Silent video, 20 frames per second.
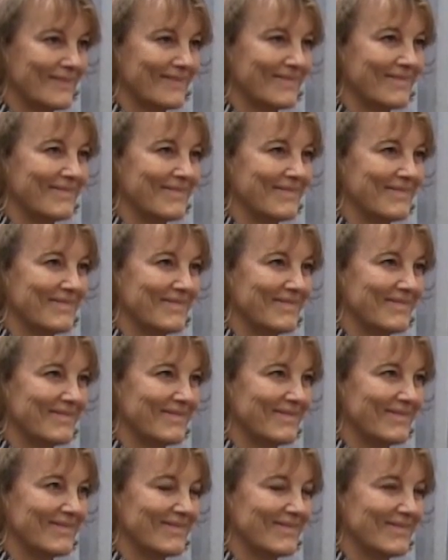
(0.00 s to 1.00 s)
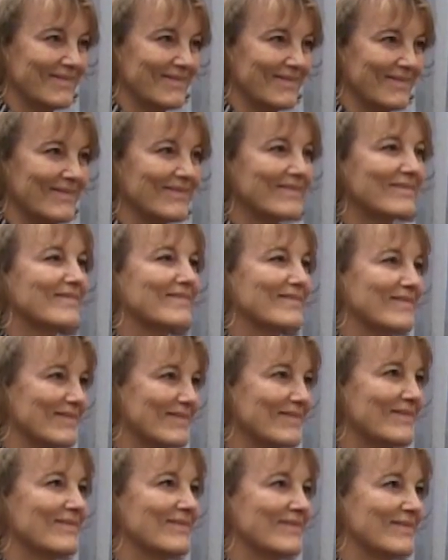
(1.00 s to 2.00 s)

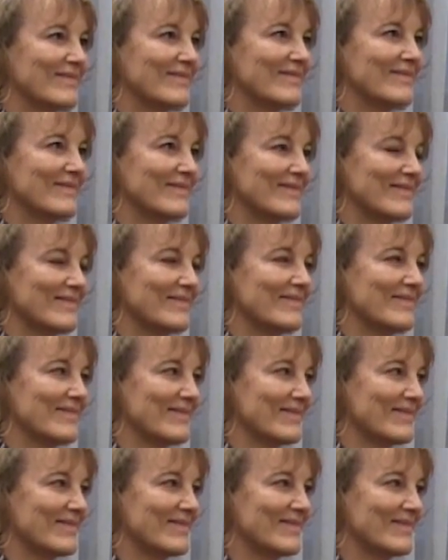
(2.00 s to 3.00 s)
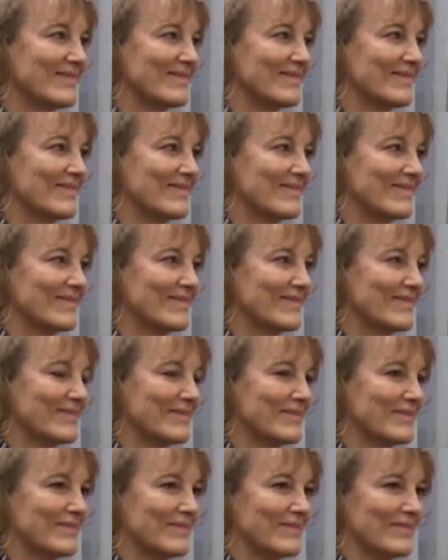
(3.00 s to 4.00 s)

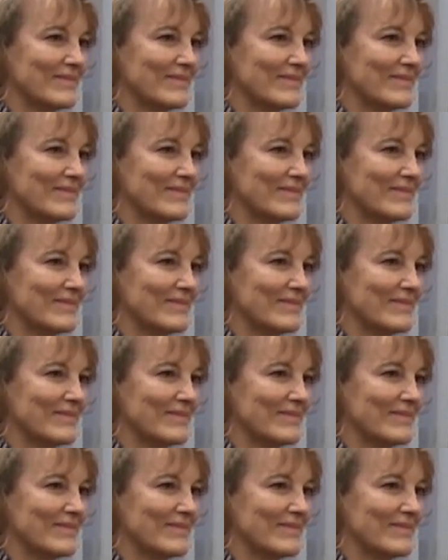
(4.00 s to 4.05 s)
No words are spoken by the person on screen.